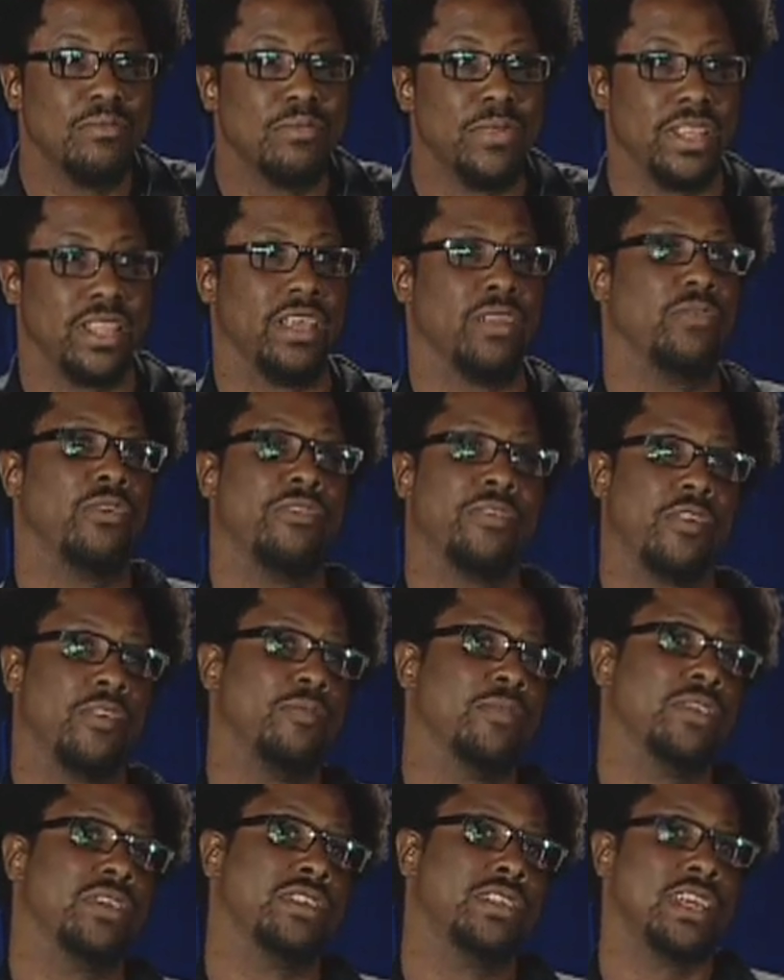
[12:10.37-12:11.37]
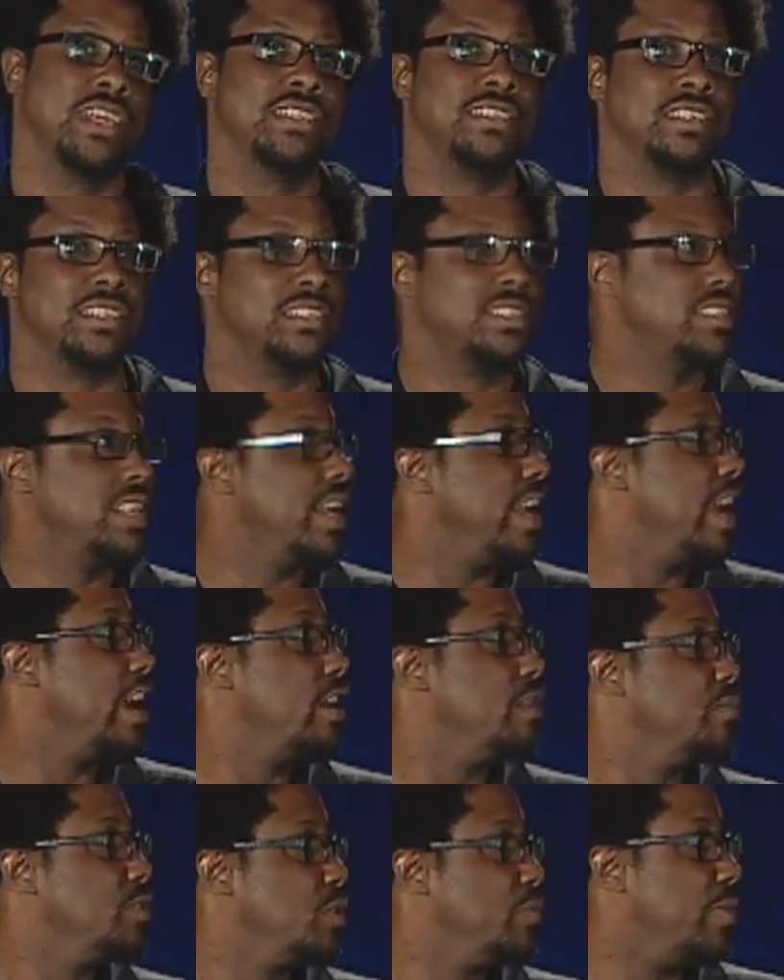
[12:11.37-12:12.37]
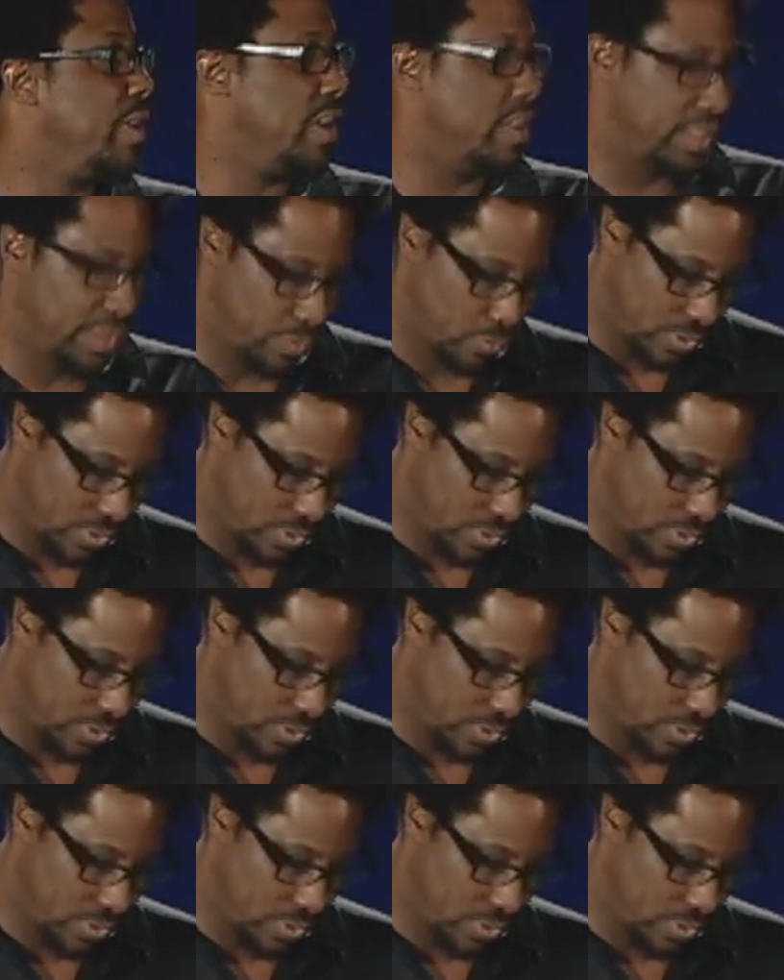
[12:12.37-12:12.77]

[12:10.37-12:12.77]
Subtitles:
But then we've learned from the census that Arabs are apparently